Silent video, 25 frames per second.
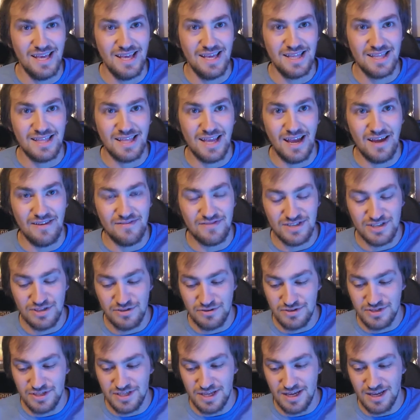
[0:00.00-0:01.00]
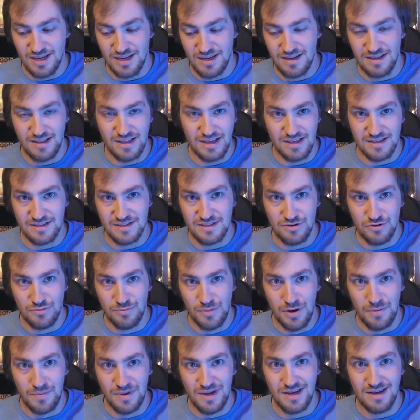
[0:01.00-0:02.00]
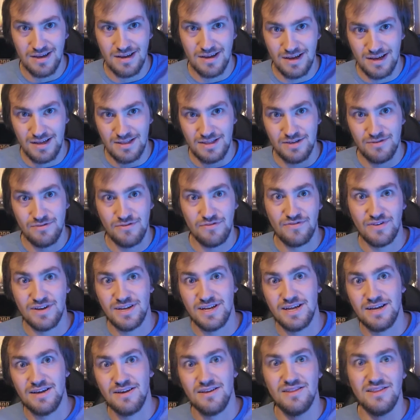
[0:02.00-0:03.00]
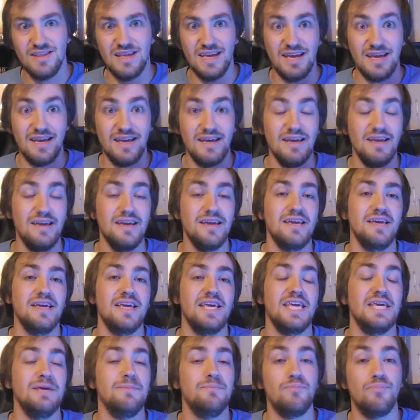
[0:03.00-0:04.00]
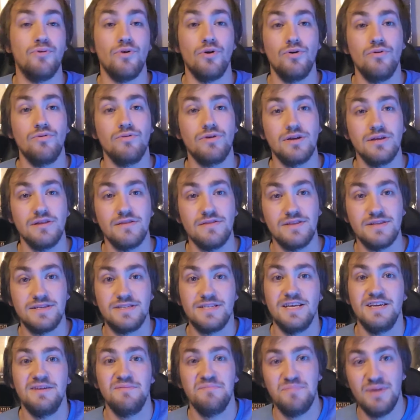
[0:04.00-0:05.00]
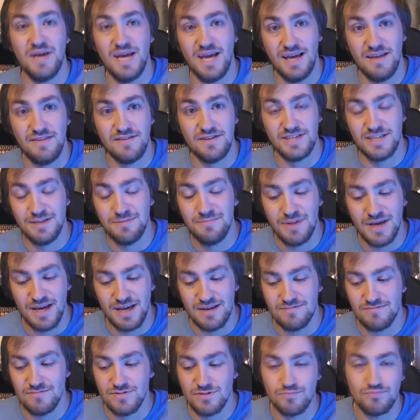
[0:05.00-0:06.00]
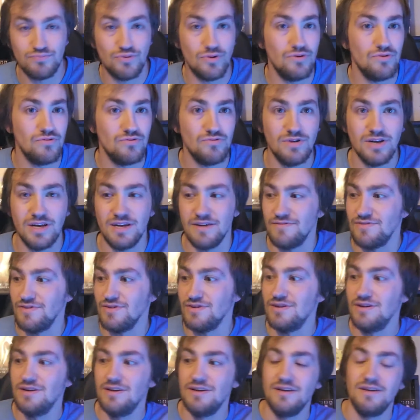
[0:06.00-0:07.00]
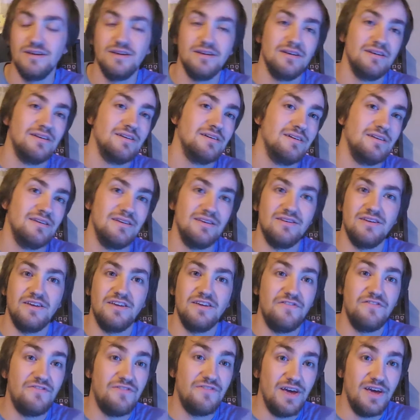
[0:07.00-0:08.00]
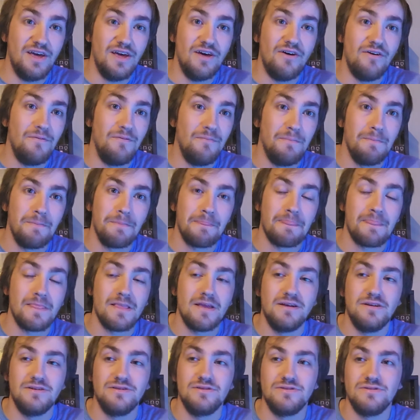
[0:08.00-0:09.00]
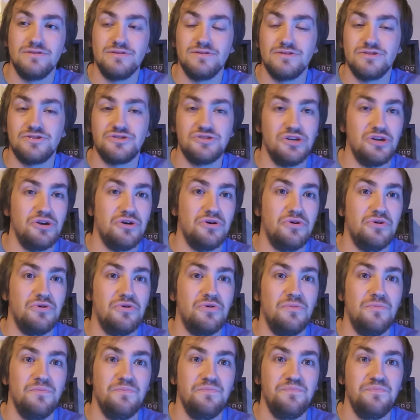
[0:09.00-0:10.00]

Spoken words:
they have this little second, like this little moment, and then we find out that he broke the temp pad. The temp pad was broke whenever he fell. So